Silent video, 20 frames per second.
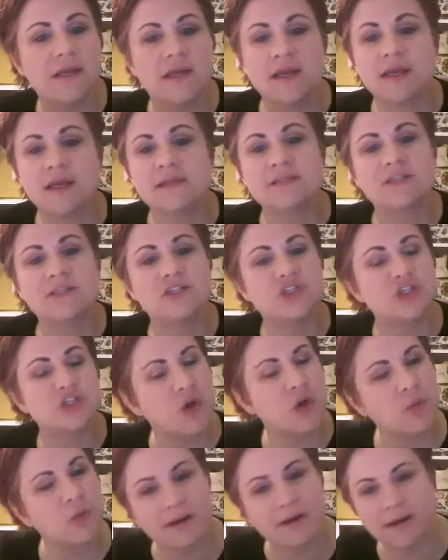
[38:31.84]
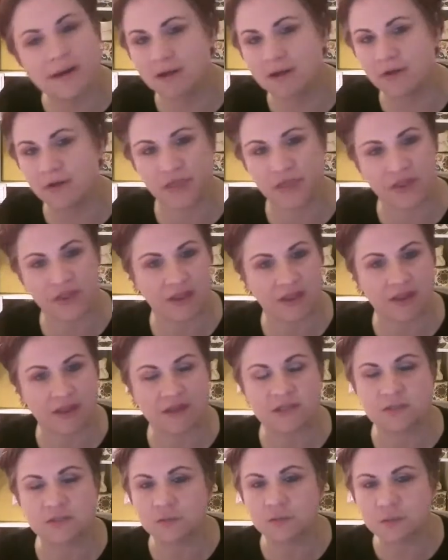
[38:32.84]
it's so unhealthy, and
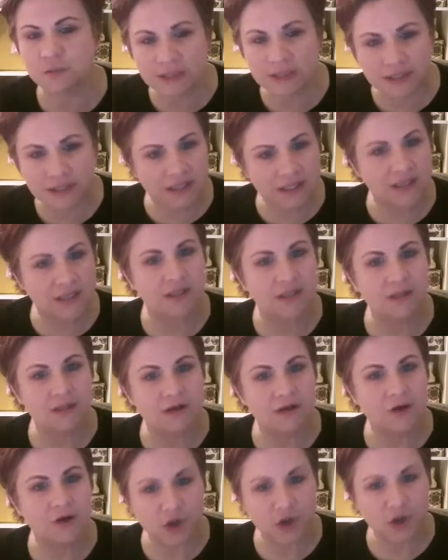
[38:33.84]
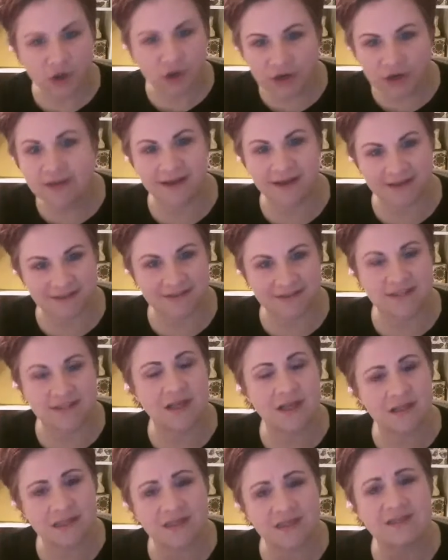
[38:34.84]
it's really hurting us. And
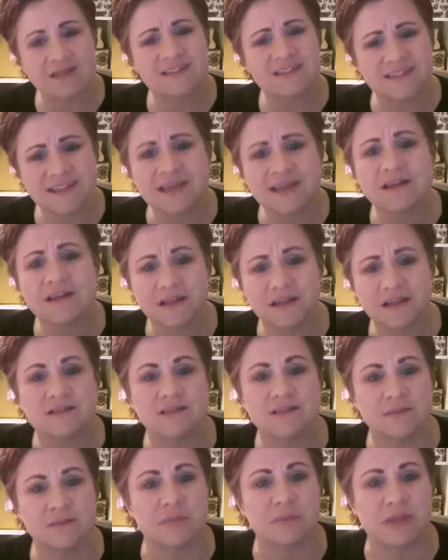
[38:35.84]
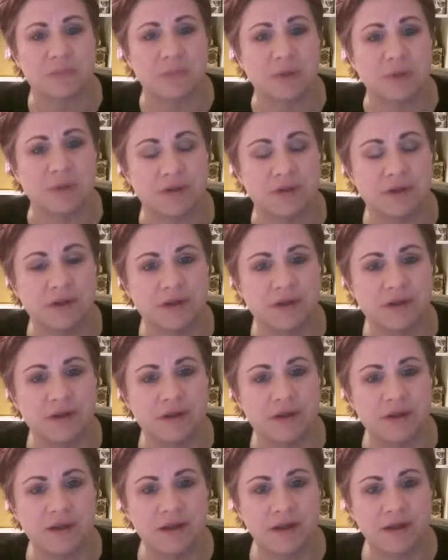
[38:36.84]
I think it's killing some people.
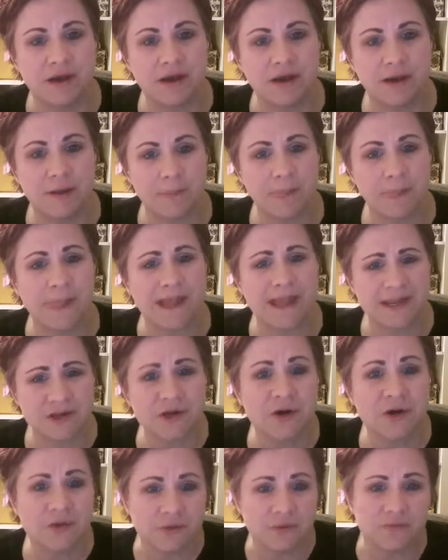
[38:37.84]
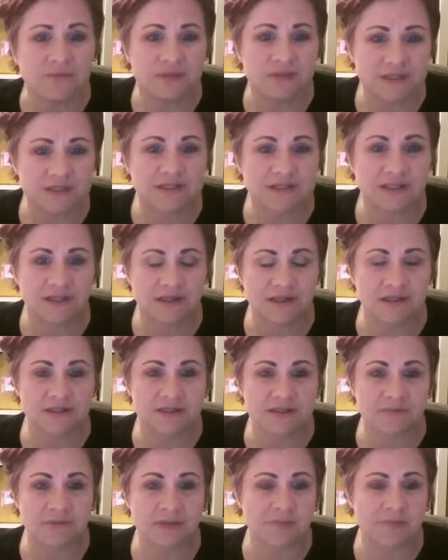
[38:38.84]
I know that it's killing
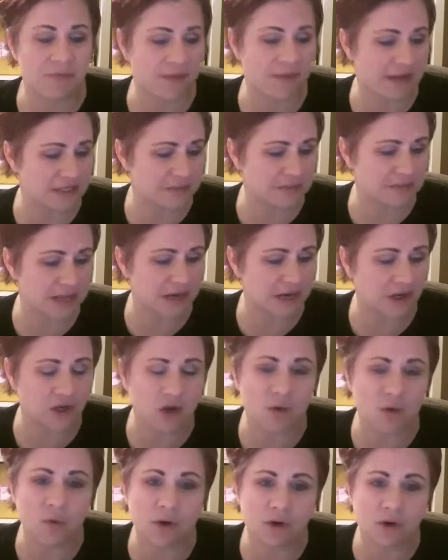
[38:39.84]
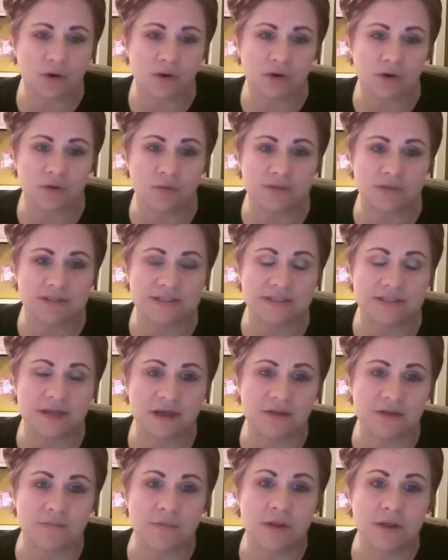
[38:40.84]
some people. My husband had a coworker who was
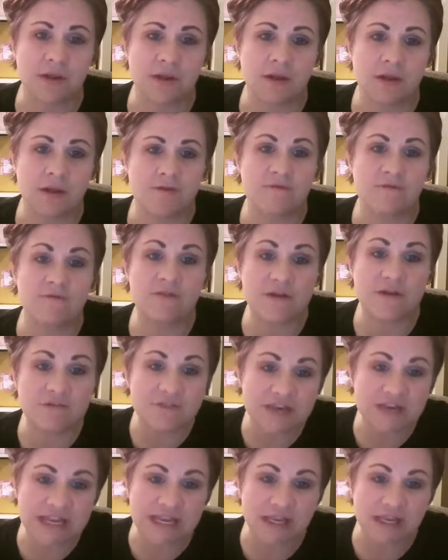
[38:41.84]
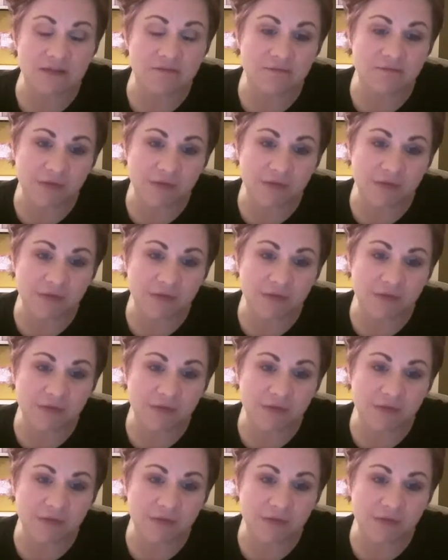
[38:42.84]
50,